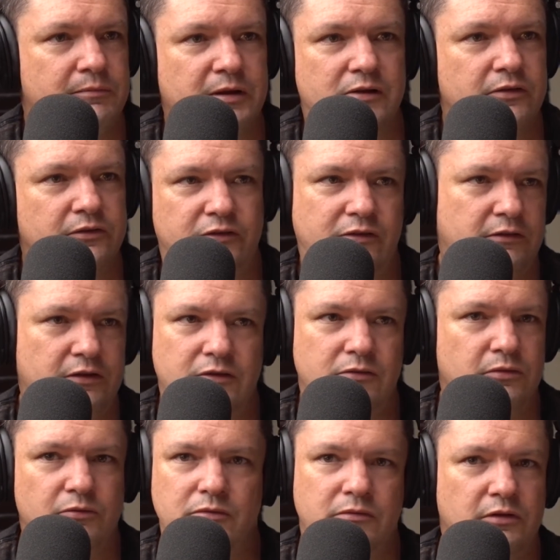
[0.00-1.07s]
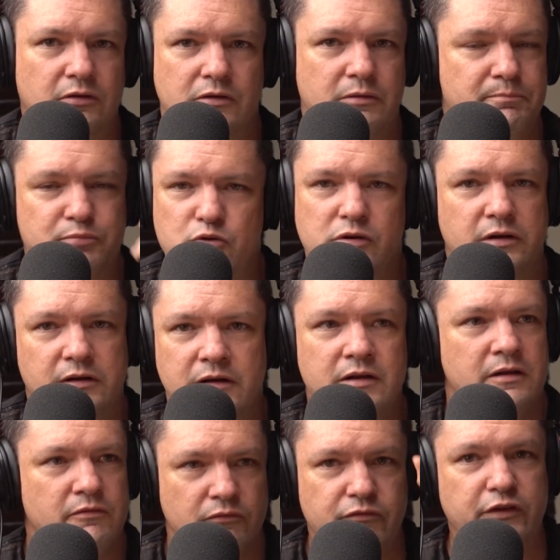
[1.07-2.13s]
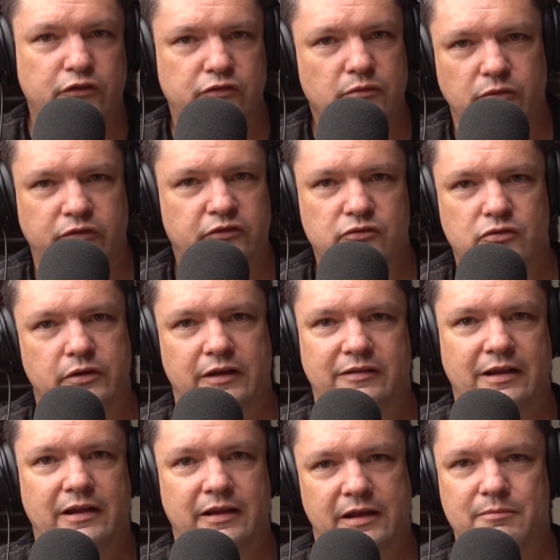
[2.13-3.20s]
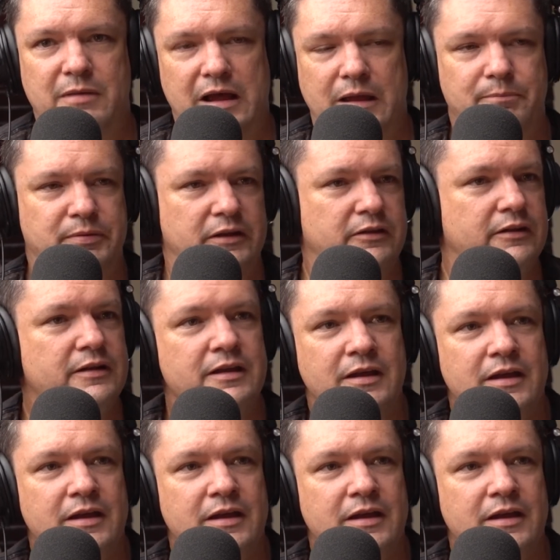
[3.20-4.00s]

because you're a poor visual storyteller, in my opinion.